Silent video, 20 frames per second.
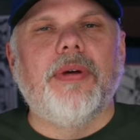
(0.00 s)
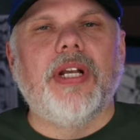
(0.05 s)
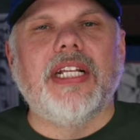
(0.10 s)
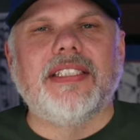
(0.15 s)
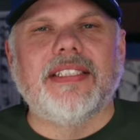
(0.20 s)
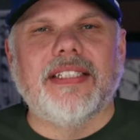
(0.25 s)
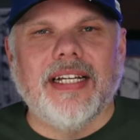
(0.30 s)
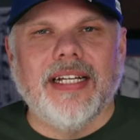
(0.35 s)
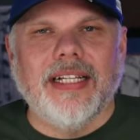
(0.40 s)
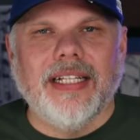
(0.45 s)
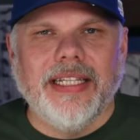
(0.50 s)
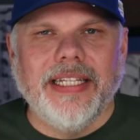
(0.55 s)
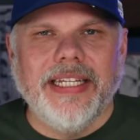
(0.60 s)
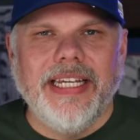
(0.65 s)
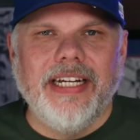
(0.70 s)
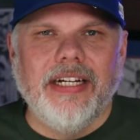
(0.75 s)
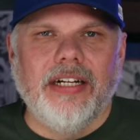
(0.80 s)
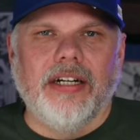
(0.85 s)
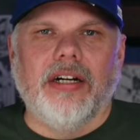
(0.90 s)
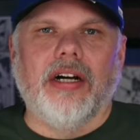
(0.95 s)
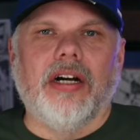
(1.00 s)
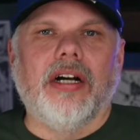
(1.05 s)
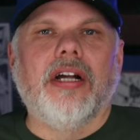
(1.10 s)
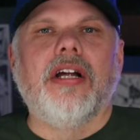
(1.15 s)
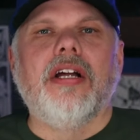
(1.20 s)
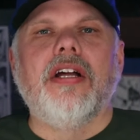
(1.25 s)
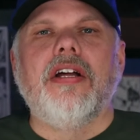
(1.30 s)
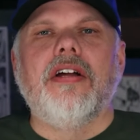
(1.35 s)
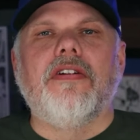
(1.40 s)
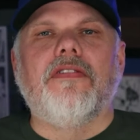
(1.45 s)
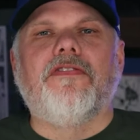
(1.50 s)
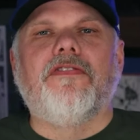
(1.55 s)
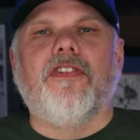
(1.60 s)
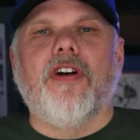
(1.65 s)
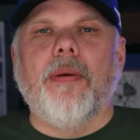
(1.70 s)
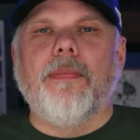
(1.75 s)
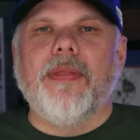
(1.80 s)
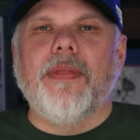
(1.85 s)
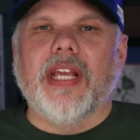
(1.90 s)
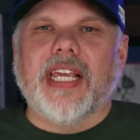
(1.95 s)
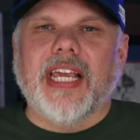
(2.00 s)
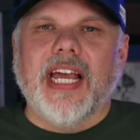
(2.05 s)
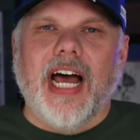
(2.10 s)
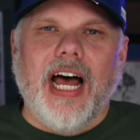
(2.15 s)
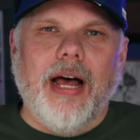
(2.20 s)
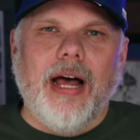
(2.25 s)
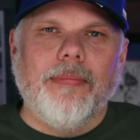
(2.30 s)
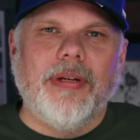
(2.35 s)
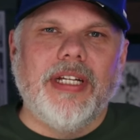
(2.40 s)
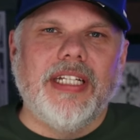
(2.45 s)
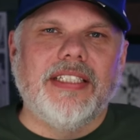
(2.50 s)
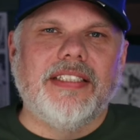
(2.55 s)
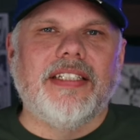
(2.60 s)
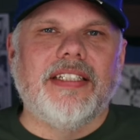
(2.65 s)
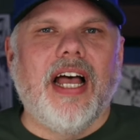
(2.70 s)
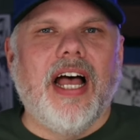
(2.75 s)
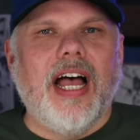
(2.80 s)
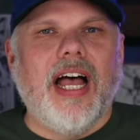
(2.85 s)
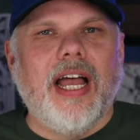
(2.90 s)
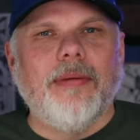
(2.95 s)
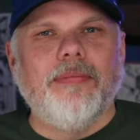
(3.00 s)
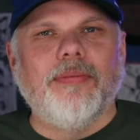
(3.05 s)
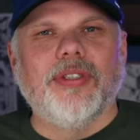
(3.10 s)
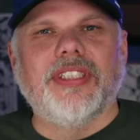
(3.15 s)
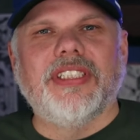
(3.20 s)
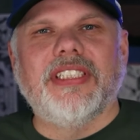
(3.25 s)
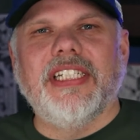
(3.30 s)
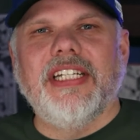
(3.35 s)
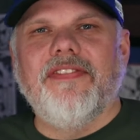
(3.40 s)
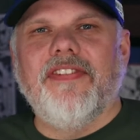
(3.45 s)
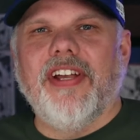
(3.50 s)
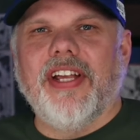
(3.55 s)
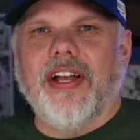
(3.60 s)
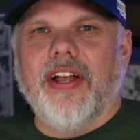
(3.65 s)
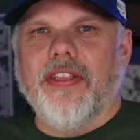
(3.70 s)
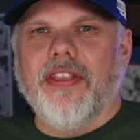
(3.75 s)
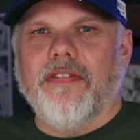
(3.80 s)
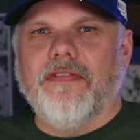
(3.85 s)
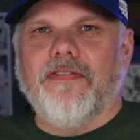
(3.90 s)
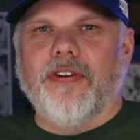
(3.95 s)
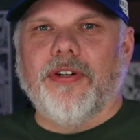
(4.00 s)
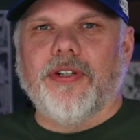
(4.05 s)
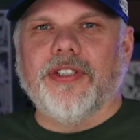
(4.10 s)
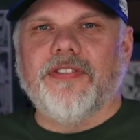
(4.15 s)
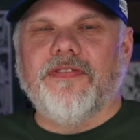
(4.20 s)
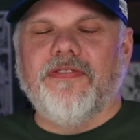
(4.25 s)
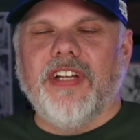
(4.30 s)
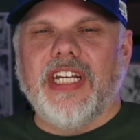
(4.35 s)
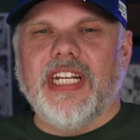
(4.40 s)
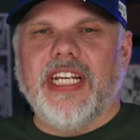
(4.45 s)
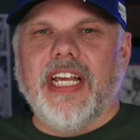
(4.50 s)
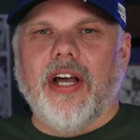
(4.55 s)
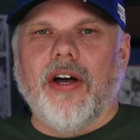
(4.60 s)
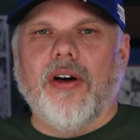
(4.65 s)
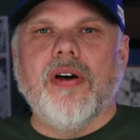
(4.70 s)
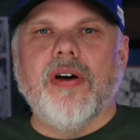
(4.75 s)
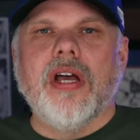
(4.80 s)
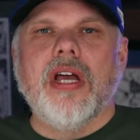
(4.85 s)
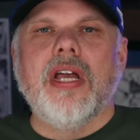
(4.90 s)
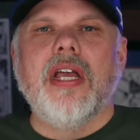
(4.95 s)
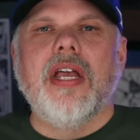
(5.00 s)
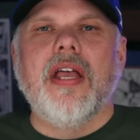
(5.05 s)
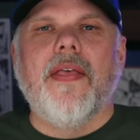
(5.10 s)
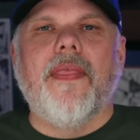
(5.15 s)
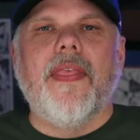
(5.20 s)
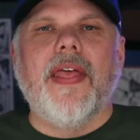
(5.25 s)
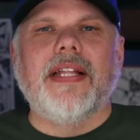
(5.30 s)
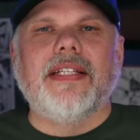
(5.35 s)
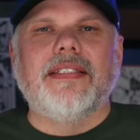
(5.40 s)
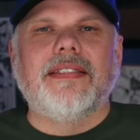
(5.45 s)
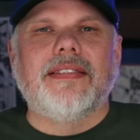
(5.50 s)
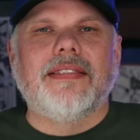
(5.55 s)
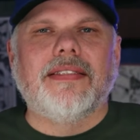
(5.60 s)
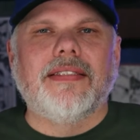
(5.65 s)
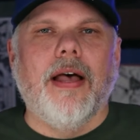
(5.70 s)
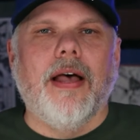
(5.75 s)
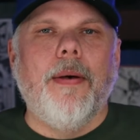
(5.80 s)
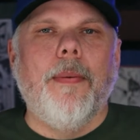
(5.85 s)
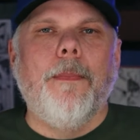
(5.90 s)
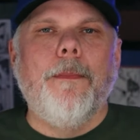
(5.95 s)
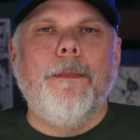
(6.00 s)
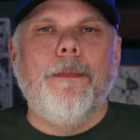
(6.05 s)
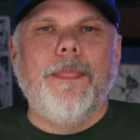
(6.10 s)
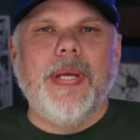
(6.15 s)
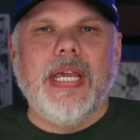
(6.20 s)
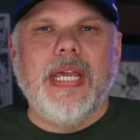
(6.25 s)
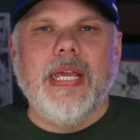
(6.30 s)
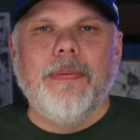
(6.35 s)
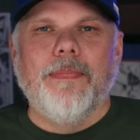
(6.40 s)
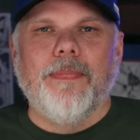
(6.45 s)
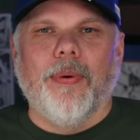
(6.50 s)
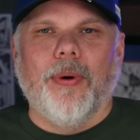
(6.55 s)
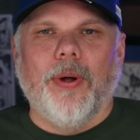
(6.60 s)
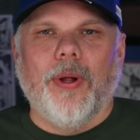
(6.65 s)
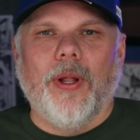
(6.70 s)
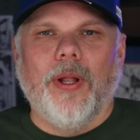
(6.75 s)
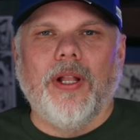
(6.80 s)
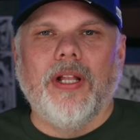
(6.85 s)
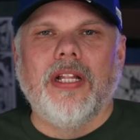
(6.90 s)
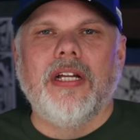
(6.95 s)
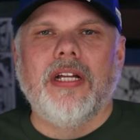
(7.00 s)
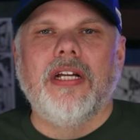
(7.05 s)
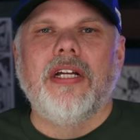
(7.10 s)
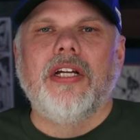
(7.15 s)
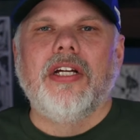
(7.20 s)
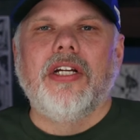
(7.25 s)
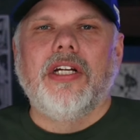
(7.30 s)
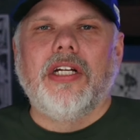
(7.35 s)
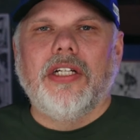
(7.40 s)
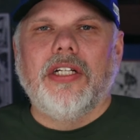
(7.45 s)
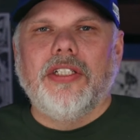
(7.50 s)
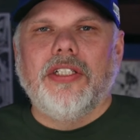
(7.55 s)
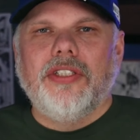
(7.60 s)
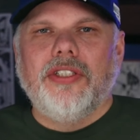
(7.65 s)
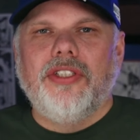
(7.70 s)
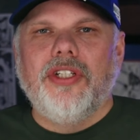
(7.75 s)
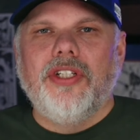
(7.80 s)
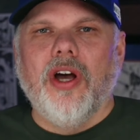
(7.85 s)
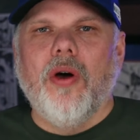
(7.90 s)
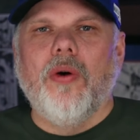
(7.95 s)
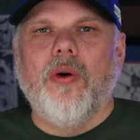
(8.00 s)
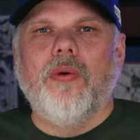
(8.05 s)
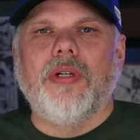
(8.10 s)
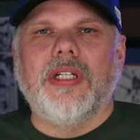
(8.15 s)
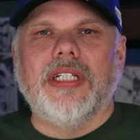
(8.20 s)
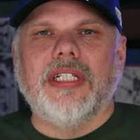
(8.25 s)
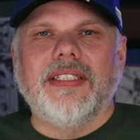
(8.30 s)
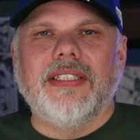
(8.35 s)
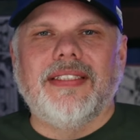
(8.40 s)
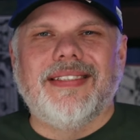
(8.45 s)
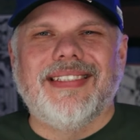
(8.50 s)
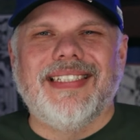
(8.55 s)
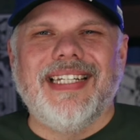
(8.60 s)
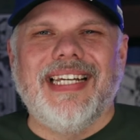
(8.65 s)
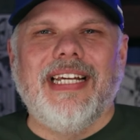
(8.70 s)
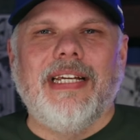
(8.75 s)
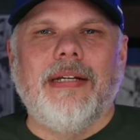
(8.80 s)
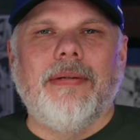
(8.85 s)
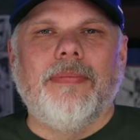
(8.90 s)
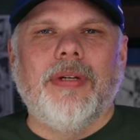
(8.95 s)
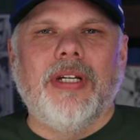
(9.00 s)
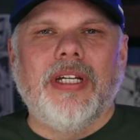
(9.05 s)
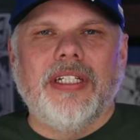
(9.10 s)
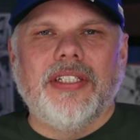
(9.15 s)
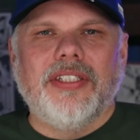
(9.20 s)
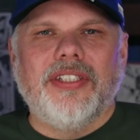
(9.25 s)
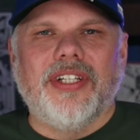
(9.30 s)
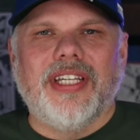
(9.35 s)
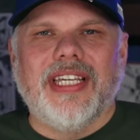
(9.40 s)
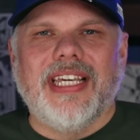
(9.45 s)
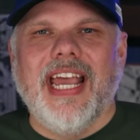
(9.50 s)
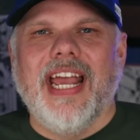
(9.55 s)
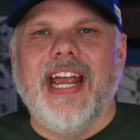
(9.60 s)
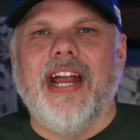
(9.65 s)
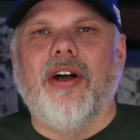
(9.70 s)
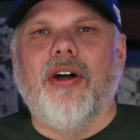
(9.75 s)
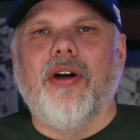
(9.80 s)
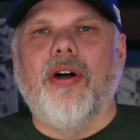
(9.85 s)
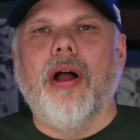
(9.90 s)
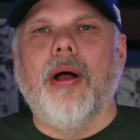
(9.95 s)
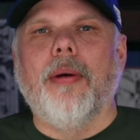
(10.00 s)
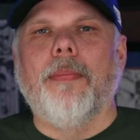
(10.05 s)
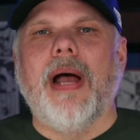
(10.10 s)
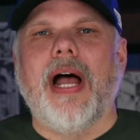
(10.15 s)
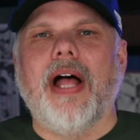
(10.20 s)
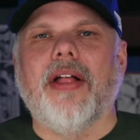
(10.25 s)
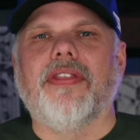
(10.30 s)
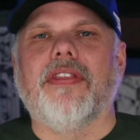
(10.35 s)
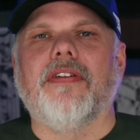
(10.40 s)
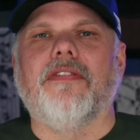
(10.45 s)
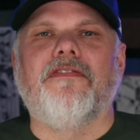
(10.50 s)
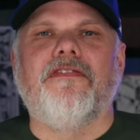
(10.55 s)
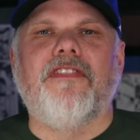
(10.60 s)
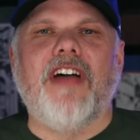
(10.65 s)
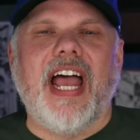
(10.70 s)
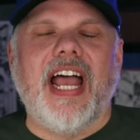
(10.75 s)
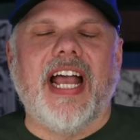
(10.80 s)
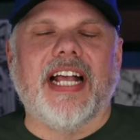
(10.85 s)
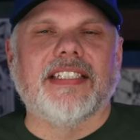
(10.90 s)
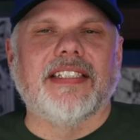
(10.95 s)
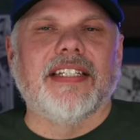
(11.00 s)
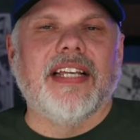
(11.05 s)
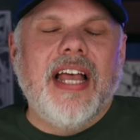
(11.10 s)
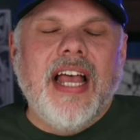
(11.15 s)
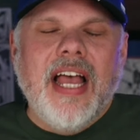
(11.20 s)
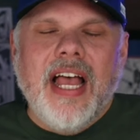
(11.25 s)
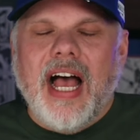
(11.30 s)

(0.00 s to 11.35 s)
but it's clear from the comments I'm receiving on the first video that some people don't seem to care about the facts.